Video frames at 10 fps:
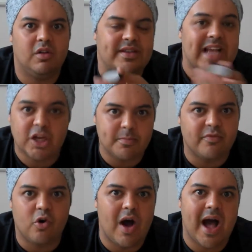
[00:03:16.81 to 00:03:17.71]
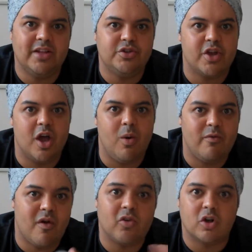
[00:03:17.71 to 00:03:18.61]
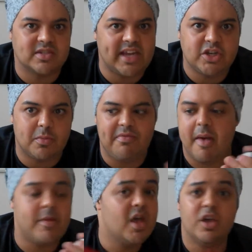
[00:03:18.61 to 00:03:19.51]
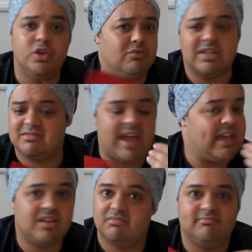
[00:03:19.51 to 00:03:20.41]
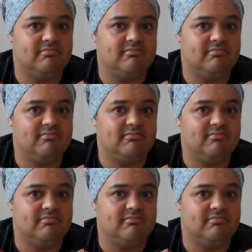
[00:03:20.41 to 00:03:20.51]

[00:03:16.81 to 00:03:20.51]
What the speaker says: or they tell you beforehand, you know, if you have a consultation with them, you can just take,